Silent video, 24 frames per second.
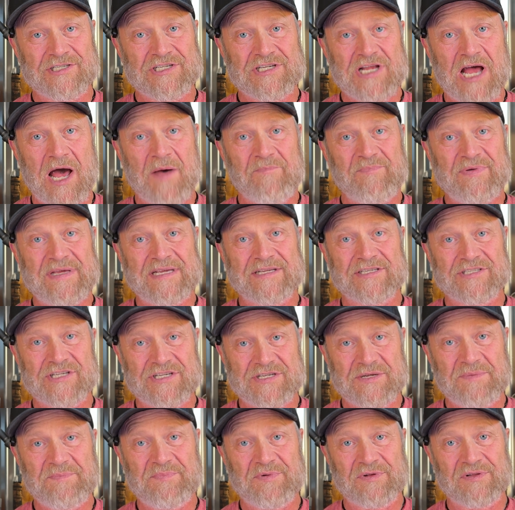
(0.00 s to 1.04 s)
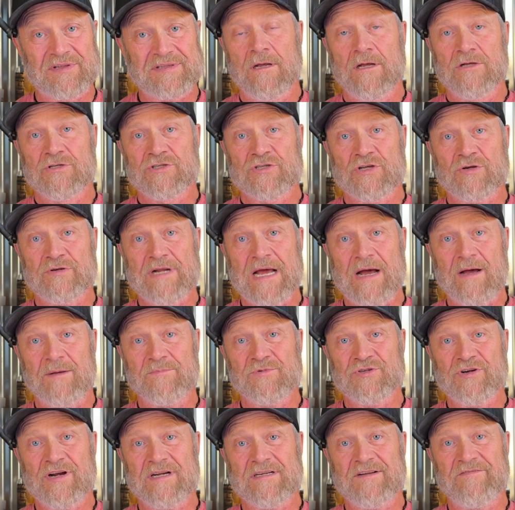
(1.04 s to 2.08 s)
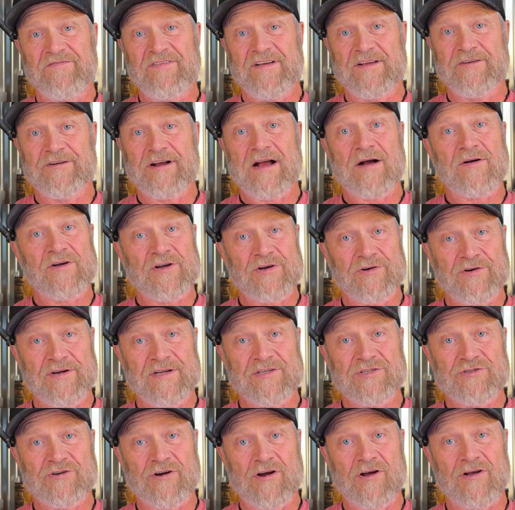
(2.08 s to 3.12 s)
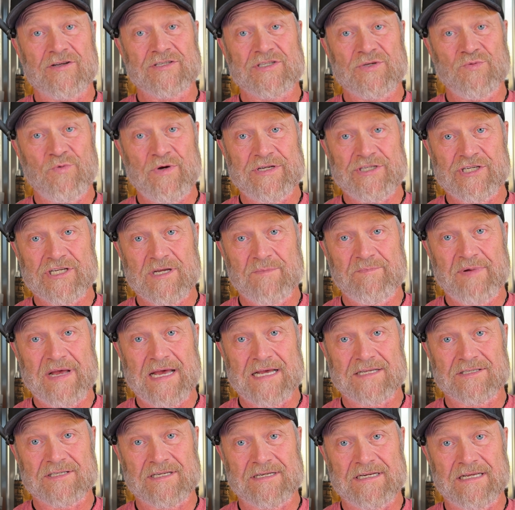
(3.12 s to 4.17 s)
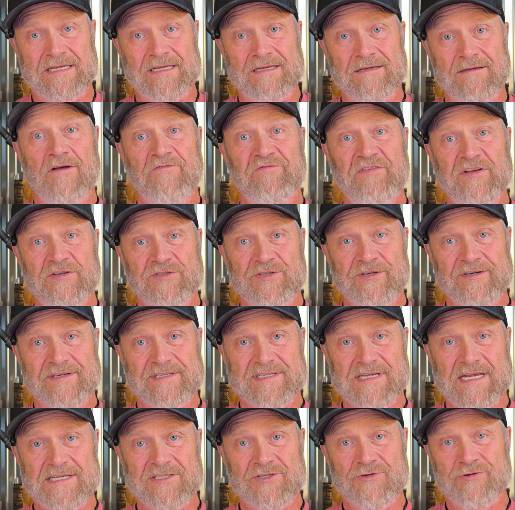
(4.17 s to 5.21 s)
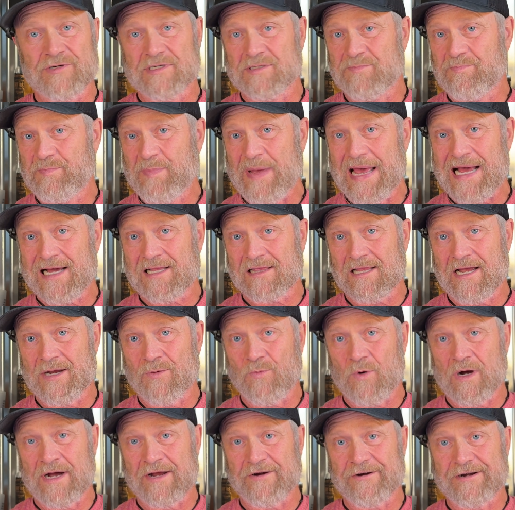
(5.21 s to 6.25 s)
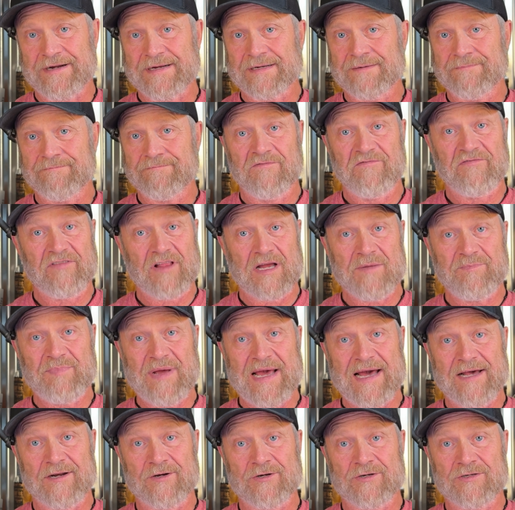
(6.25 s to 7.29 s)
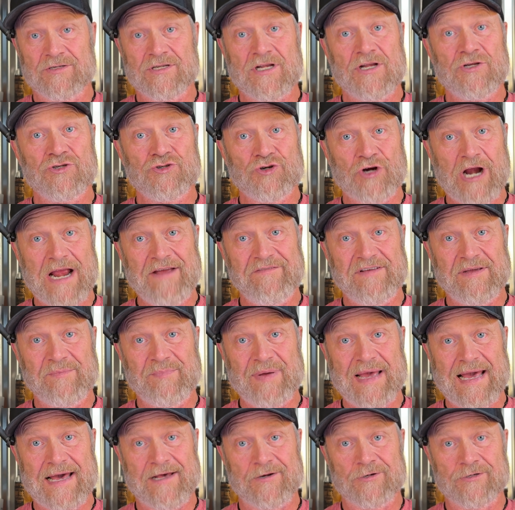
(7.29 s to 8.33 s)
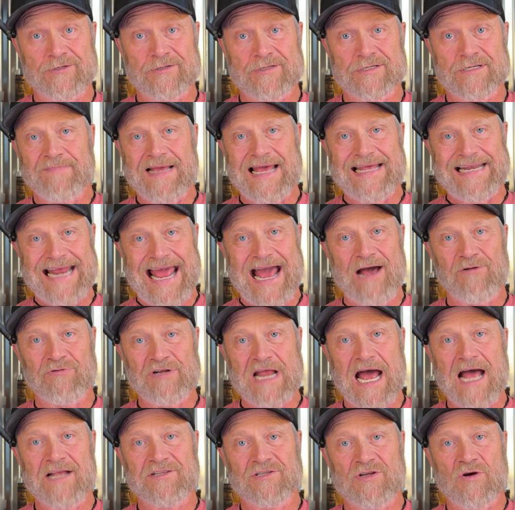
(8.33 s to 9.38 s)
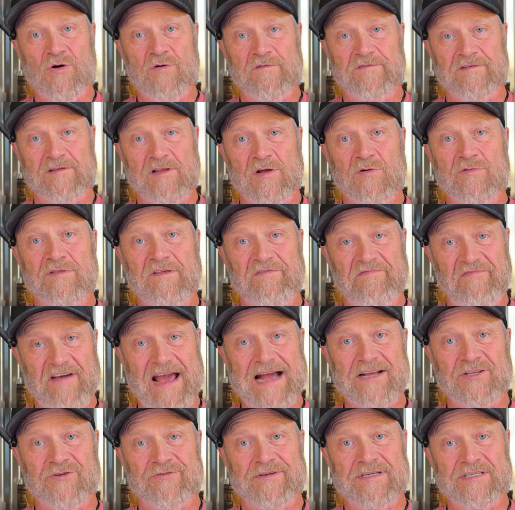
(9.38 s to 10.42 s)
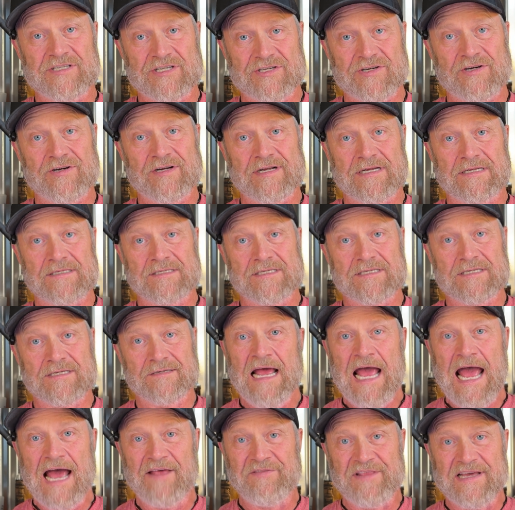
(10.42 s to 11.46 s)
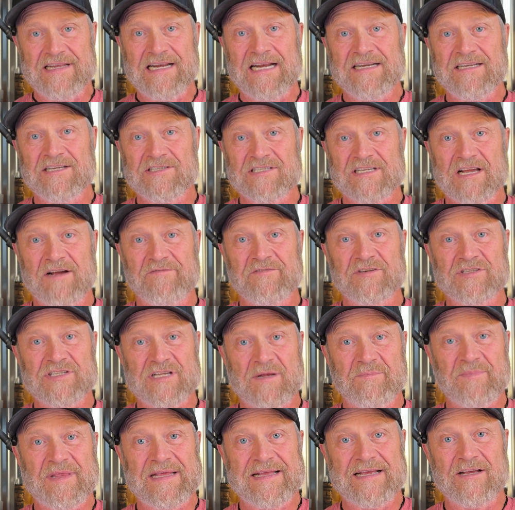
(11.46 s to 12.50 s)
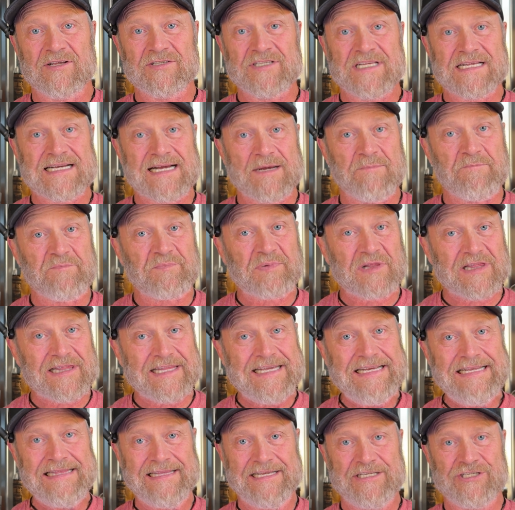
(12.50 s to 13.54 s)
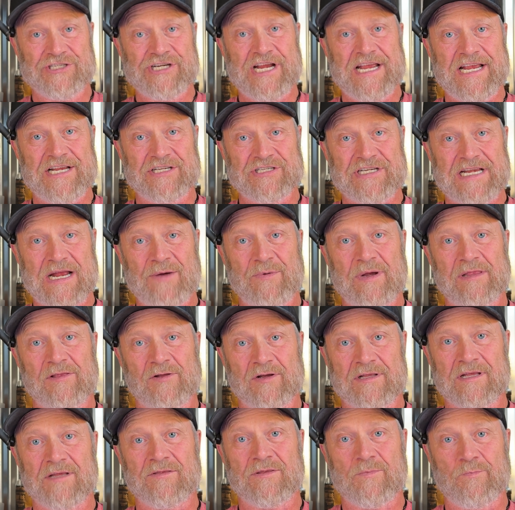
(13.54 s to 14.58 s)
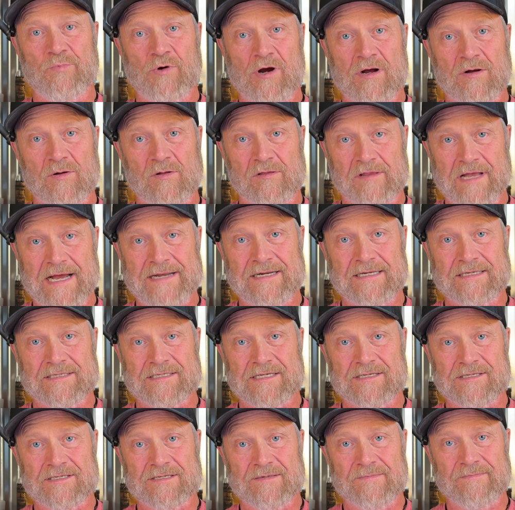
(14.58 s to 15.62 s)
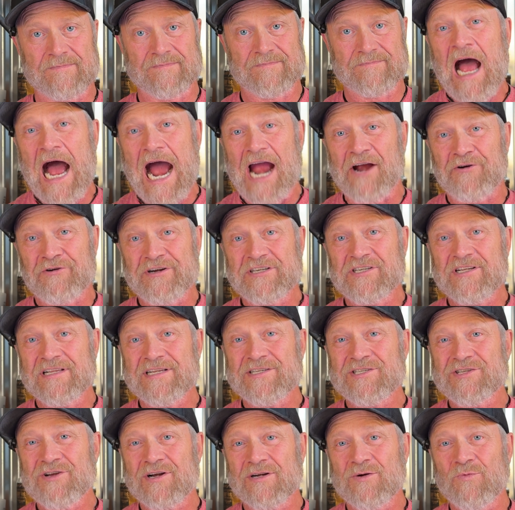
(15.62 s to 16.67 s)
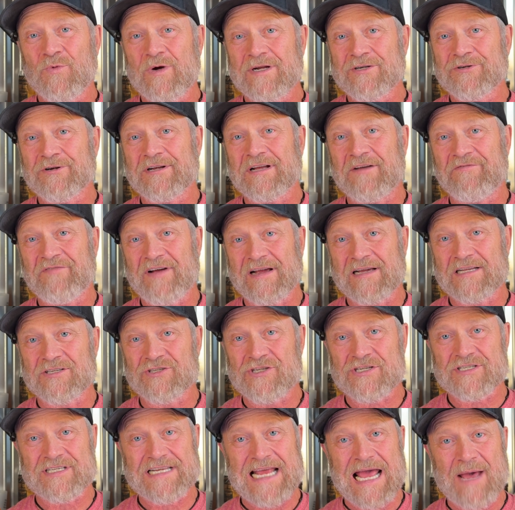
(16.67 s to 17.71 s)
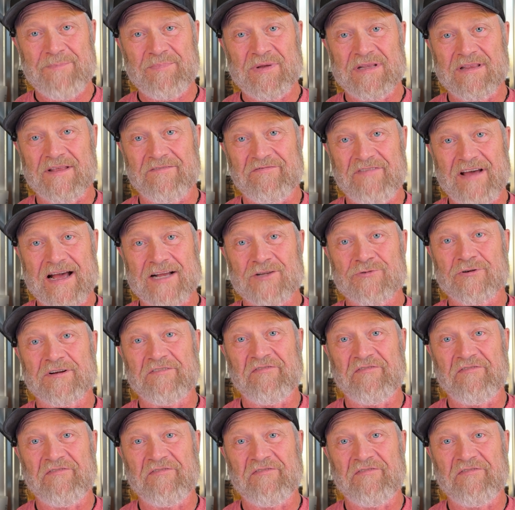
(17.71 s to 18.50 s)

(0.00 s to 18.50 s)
stop being simple. So now I'm trying to figure out current draw, switch capacity, future accessories, backlight wiring, flood patterns, driving patterns, and how not to overload the factory circuits. And then I discovered something else that completely changed how I look at the Bronco lighting system. I originally started wondering if I could just tap in the factory